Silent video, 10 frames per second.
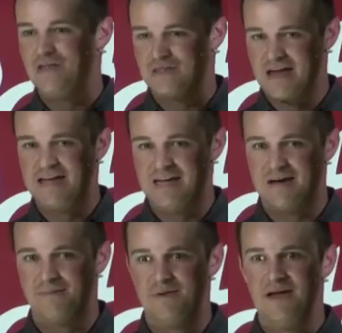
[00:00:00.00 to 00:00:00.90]
Thank
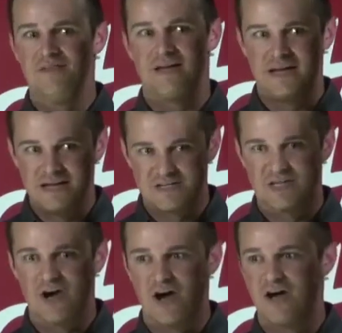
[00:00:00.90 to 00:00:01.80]
him that he
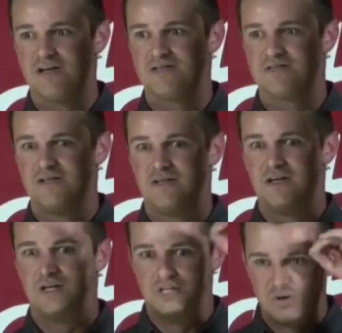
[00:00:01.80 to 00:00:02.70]
has caused
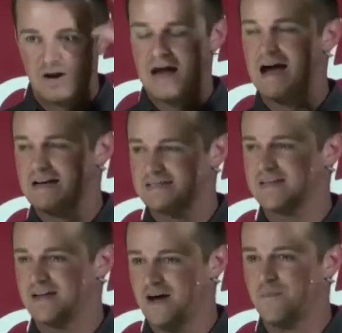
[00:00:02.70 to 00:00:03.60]
your
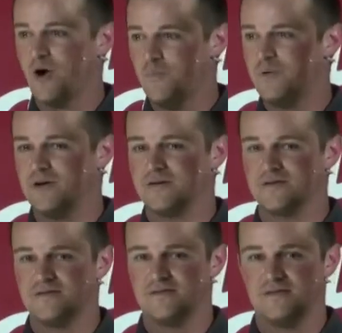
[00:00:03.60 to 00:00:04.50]
eyes to come open.
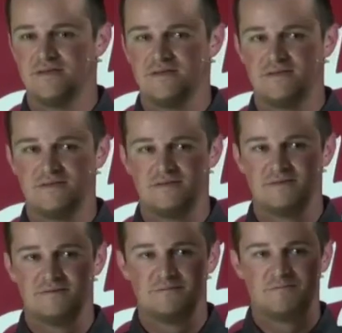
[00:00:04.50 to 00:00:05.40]

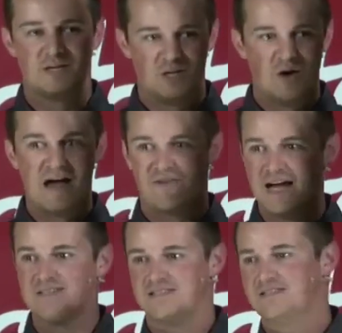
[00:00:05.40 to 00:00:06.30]
That you
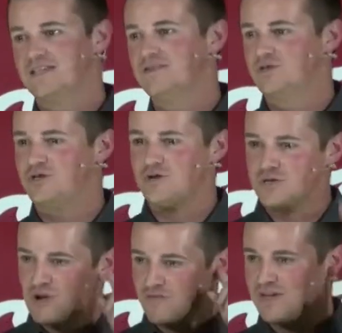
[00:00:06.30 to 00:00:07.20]
have eyes to see the
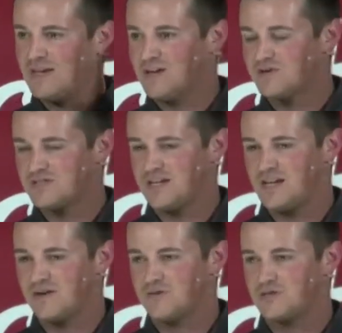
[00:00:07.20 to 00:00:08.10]
truth, you have ears
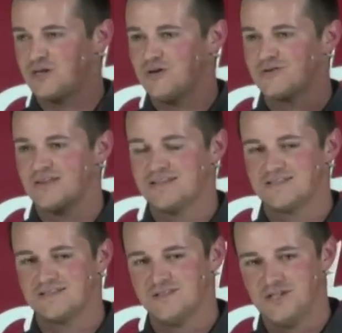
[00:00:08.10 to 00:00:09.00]
to hear the truth.
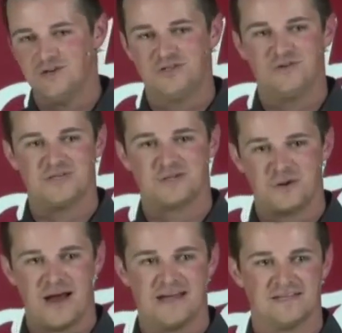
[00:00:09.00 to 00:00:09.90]
That's due to his
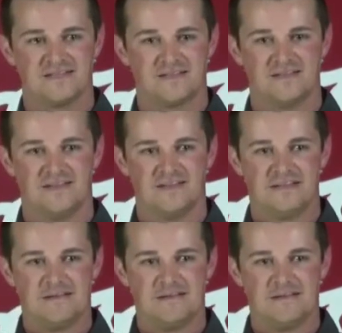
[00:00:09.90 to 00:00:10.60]
grace.